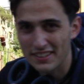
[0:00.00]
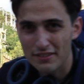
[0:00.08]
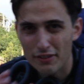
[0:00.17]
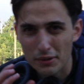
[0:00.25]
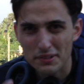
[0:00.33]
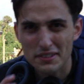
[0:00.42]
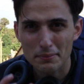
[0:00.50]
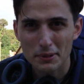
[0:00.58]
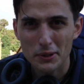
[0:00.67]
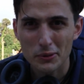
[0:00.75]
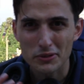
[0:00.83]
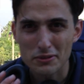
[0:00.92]
this very
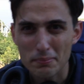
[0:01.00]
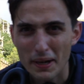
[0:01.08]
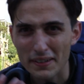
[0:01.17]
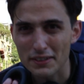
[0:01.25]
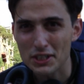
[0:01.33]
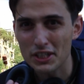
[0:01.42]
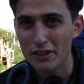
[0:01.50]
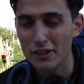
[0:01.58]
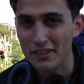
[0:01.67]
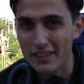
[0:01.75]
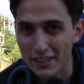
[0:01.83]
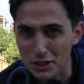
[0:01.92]
typical Spanish
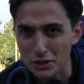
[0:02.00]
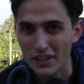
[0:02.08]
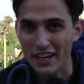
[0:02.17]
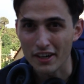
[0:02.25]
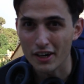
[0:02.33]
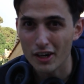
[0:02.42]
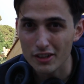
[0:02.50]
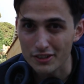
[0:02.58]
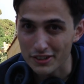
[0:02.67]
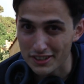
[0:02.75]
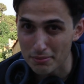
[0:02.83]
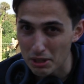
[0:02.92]
architecture and
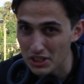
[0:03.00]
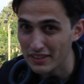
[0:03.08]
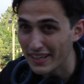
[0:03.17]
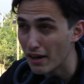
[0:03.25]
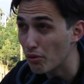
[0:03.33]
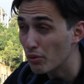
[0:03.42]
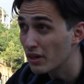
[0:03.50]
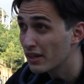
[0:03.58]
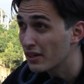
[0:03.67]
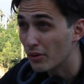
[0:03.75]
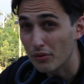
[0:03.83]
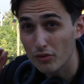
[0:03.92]
colors, especially now
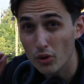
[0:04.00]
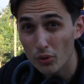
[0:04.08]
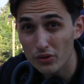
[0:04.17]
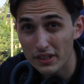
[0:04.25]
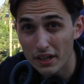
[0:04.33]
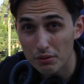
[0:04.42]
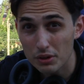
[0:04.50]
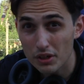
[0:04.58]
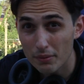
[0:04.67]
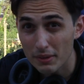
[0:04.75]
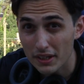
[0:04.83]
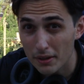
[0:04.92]
with golden hour
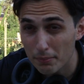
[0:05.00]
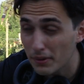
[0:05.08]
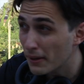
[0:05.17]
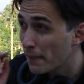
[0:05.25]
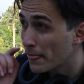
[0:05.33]
coming up.